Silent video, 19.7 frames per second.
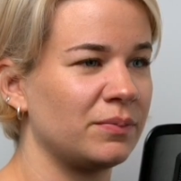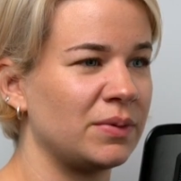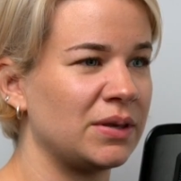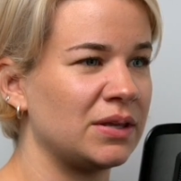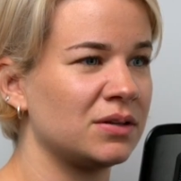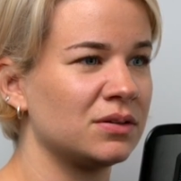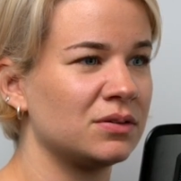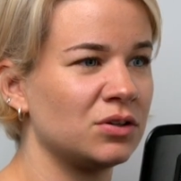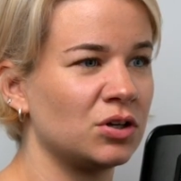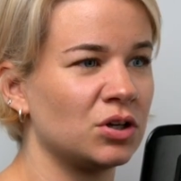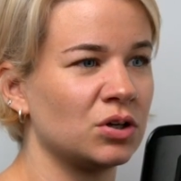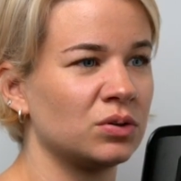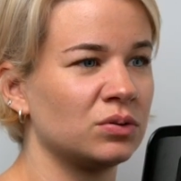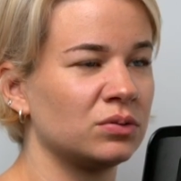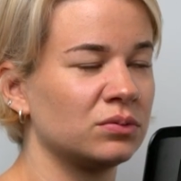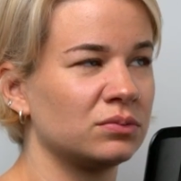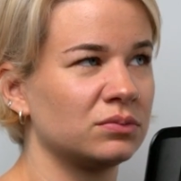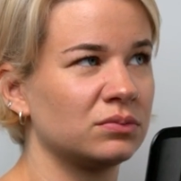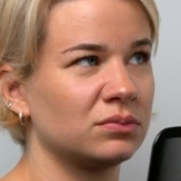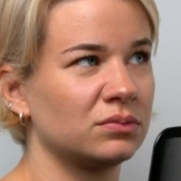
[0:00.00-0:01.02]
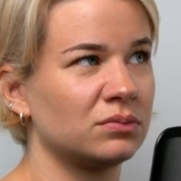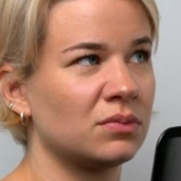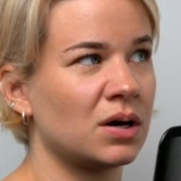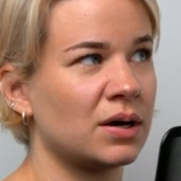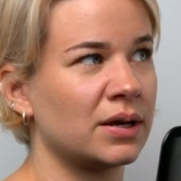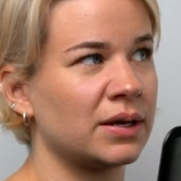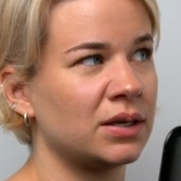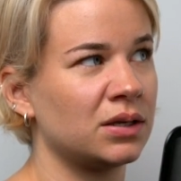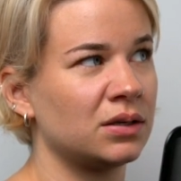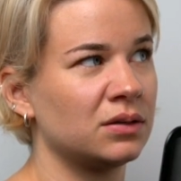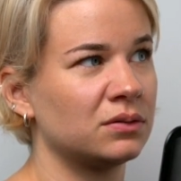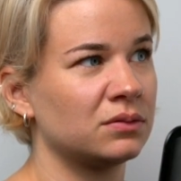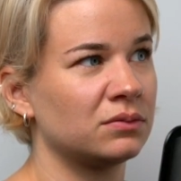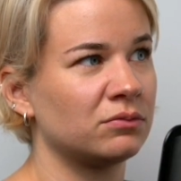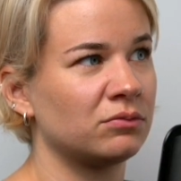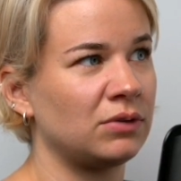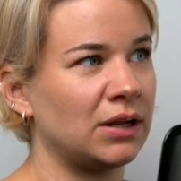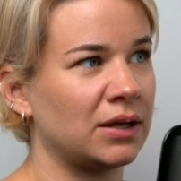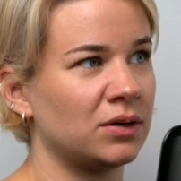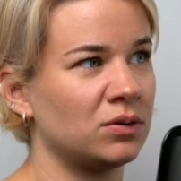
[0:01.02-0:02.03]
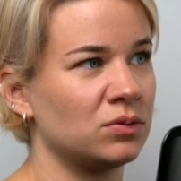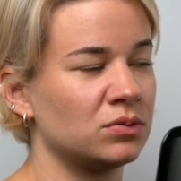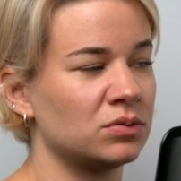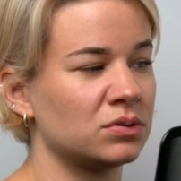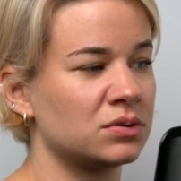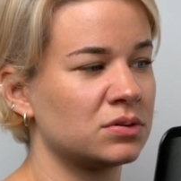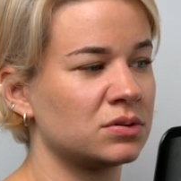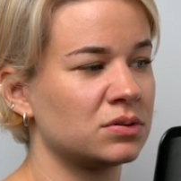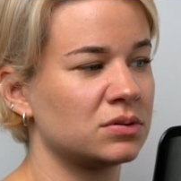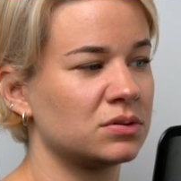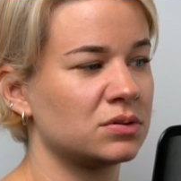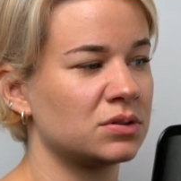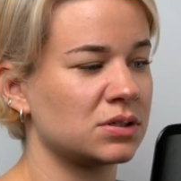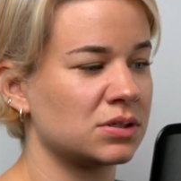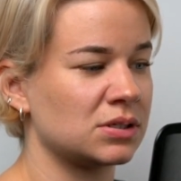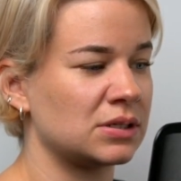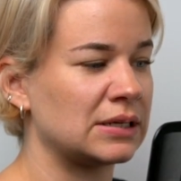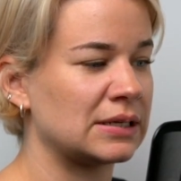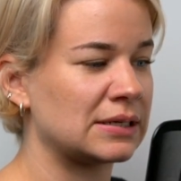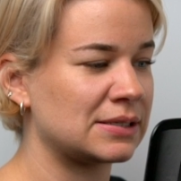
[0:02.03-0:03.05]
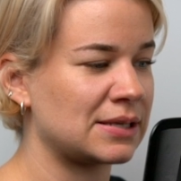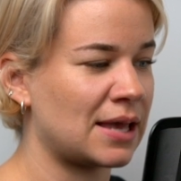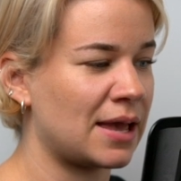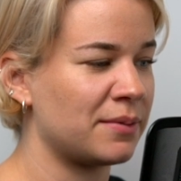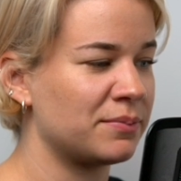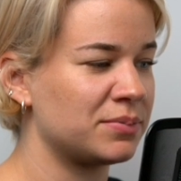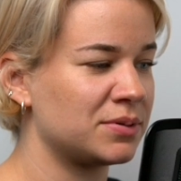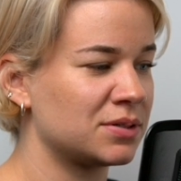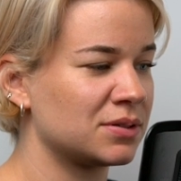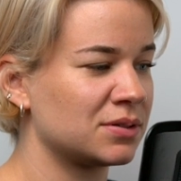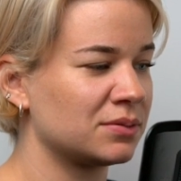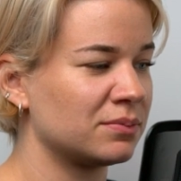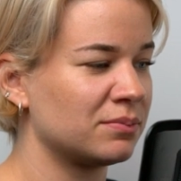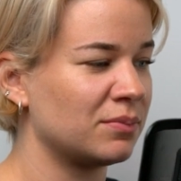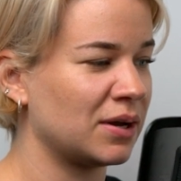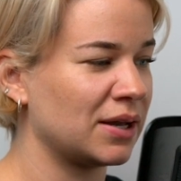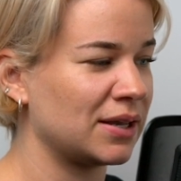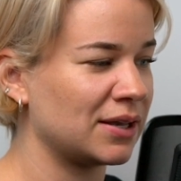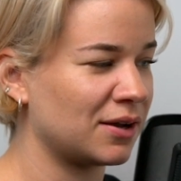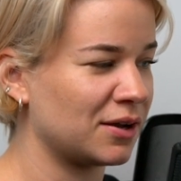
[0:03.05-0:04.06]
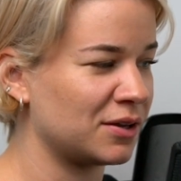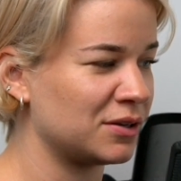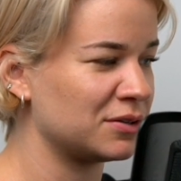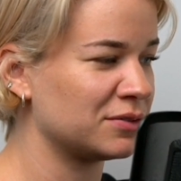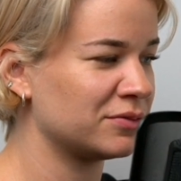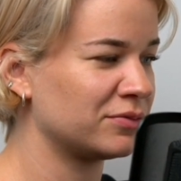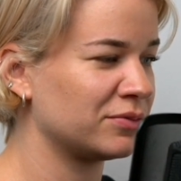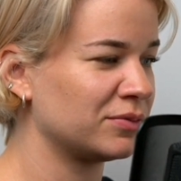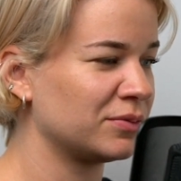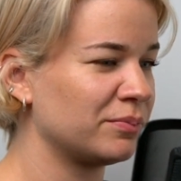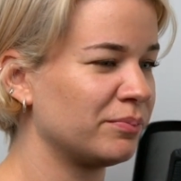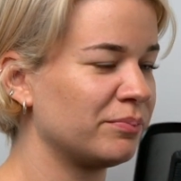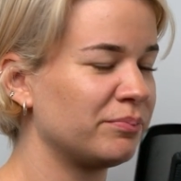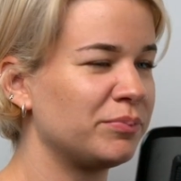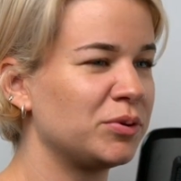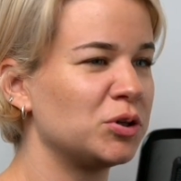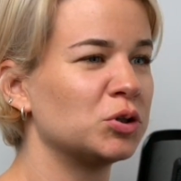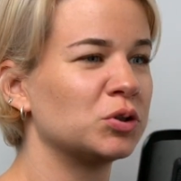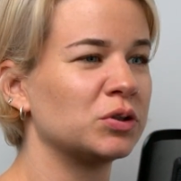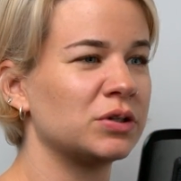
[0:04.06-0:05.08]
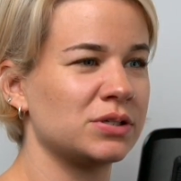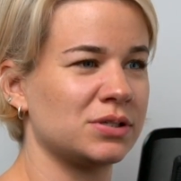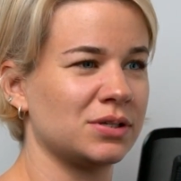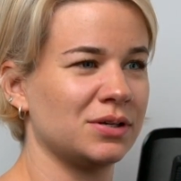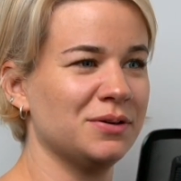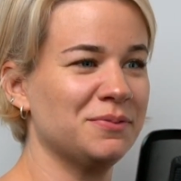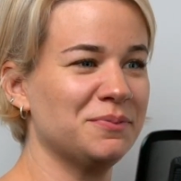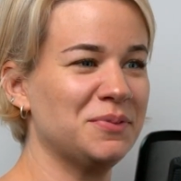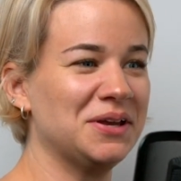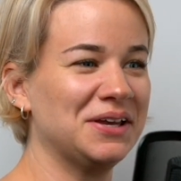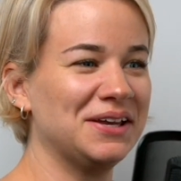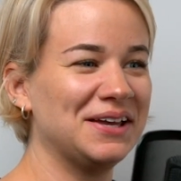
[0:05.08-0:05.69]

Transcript: I mean, my landlord doesn't accept my kind of purism